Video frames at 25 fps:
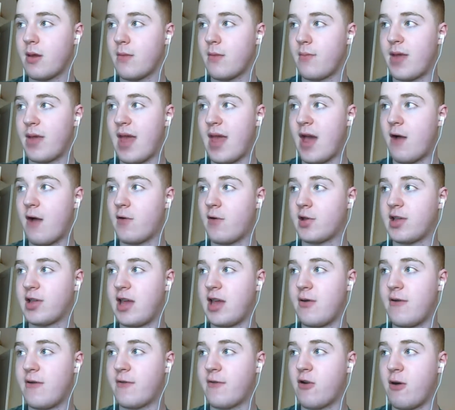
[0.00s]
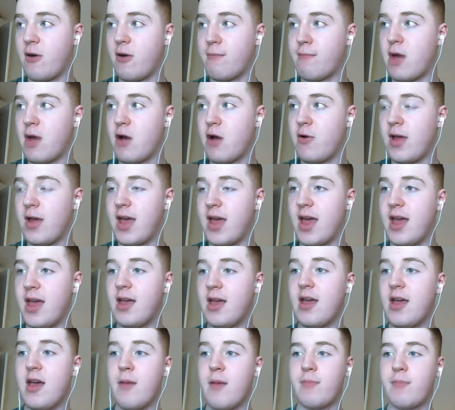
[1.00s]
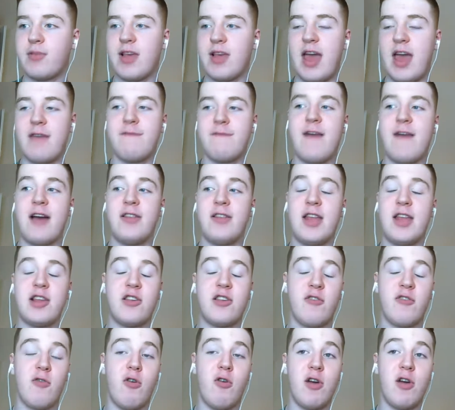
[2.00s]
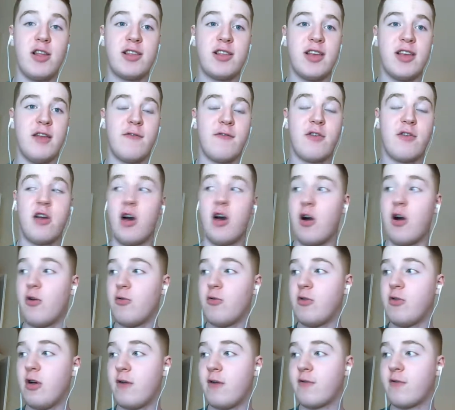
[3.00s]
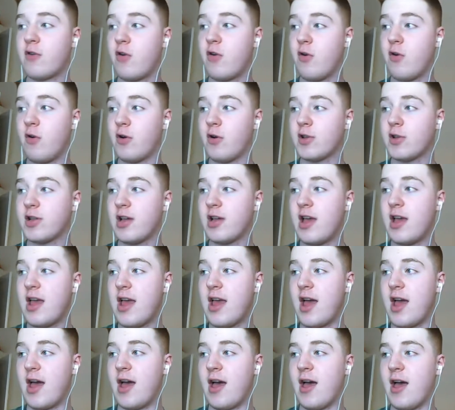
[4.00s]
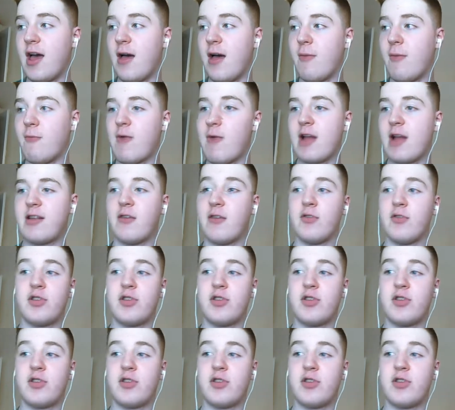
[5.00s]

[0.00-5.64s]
yeah, obviously, we've got Mo here saying Van Nistelrooy instead of Cole, of course. Red Doll